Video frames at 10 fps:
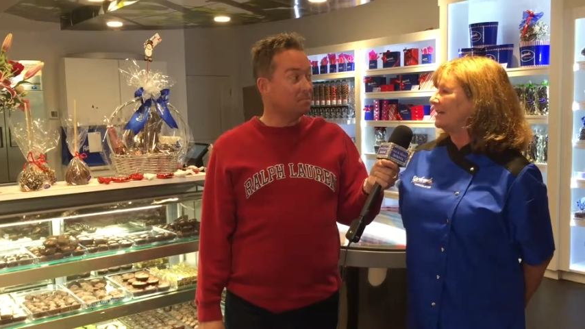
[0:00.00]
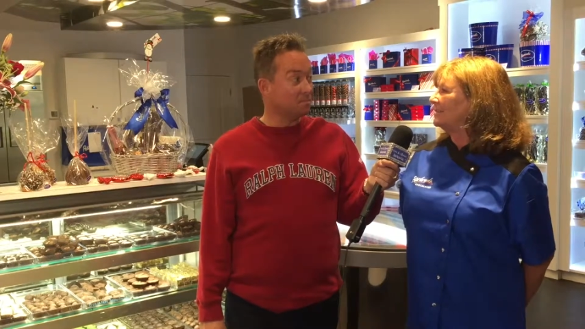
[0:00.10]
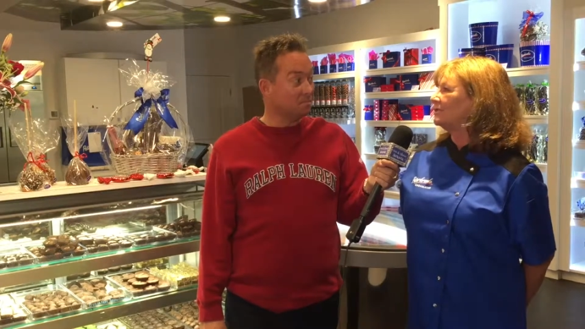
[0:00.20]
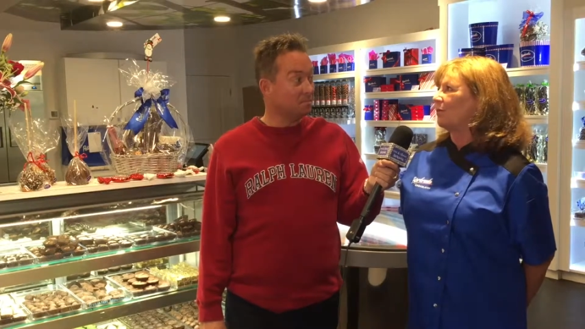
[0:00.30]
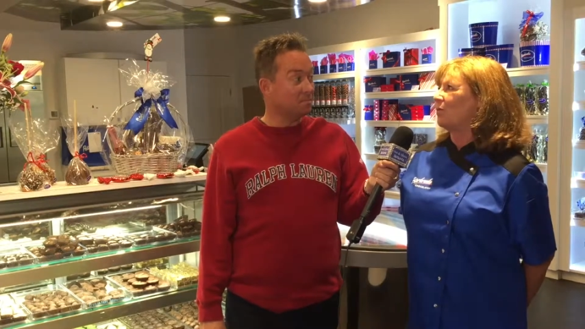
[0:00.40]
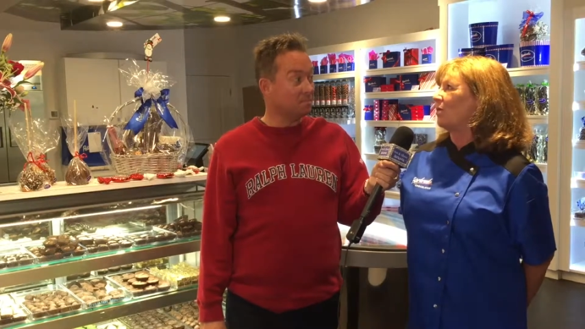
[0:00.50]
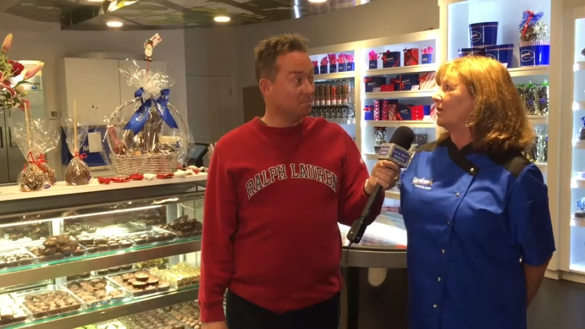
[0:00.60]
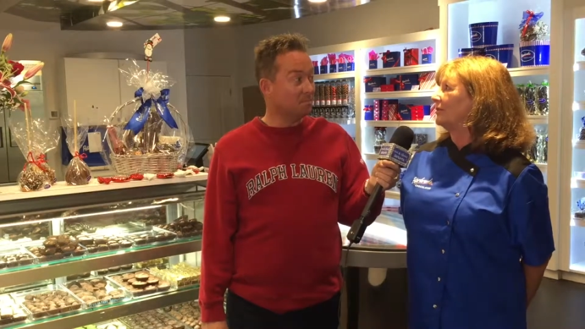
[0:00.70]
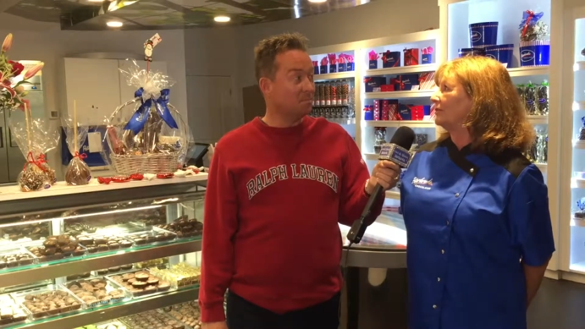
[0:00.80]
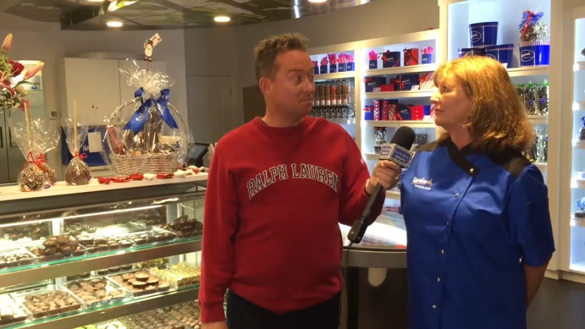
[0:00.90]
Speaker 1: It's
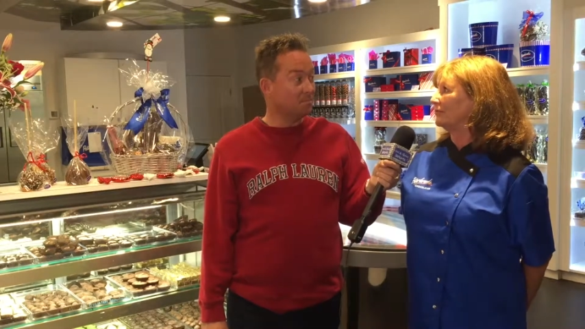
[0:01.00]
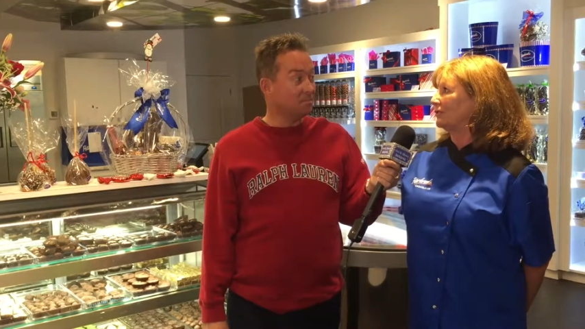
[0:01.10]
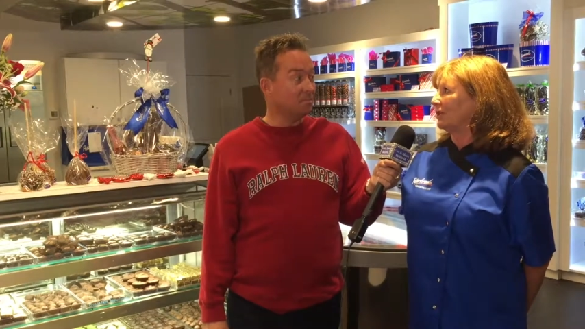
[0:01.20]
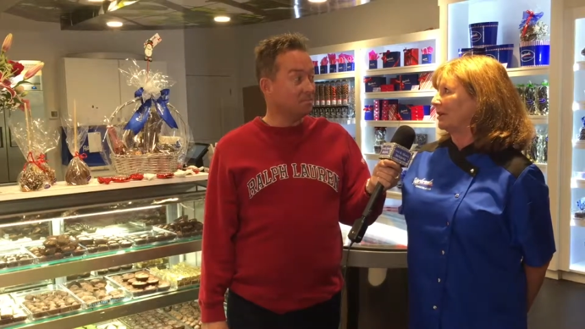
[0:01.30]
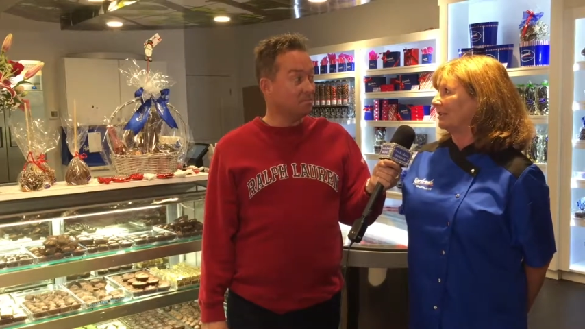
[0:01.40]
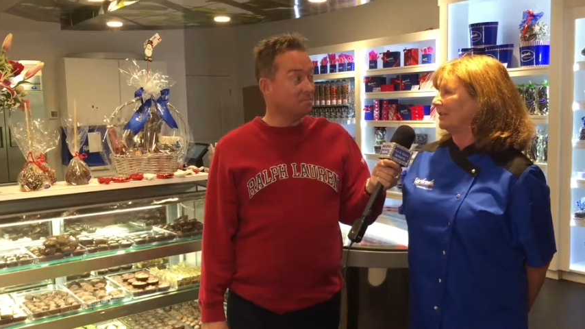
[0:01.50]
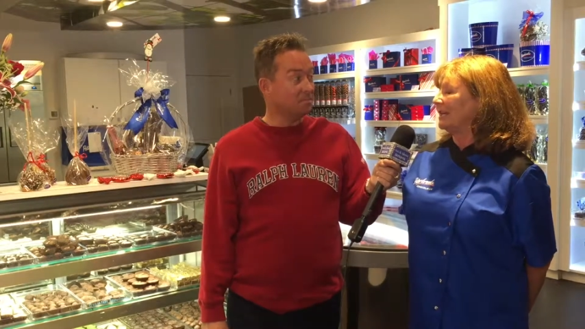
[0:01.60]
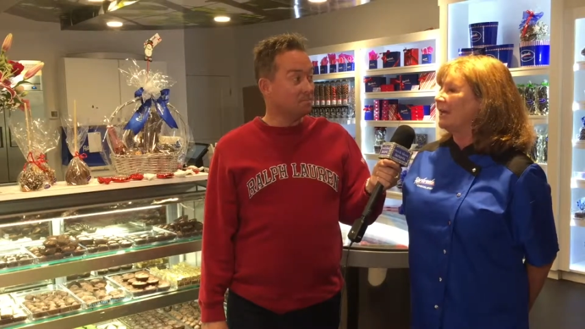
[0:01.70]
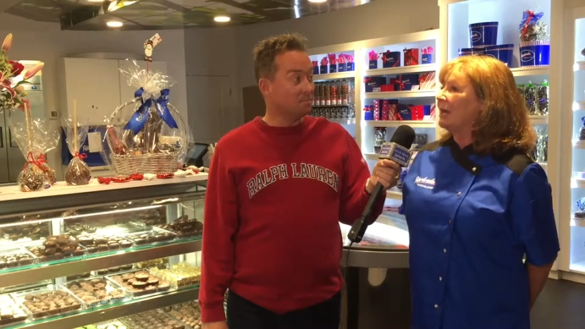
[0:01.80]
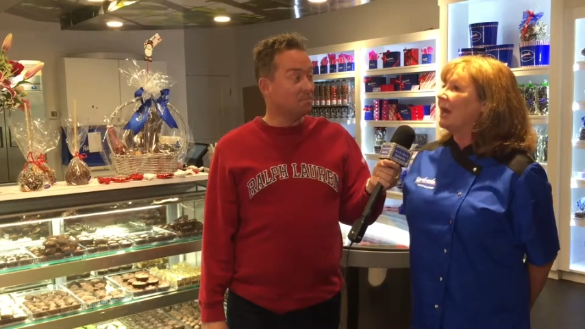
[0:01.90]
wonderful chocolate.
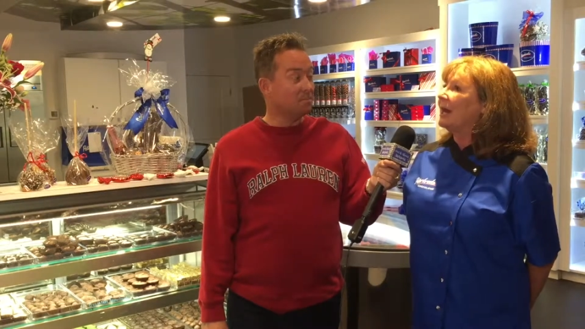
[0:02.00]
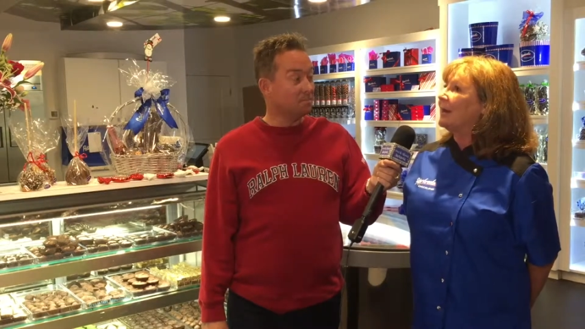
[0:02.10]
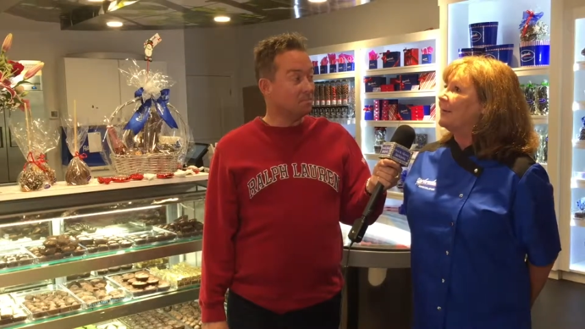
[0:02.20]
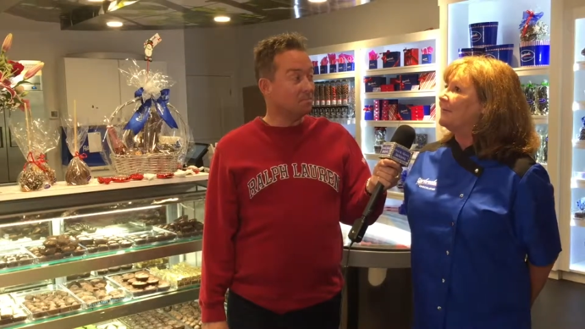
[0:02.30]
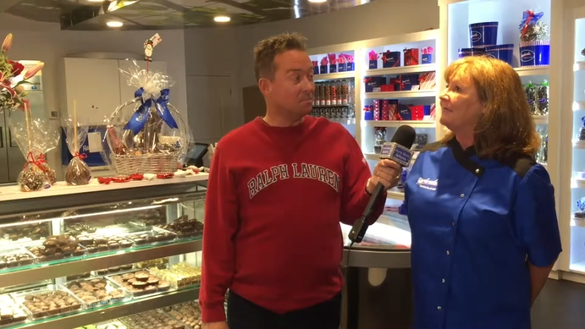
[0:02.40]
Um,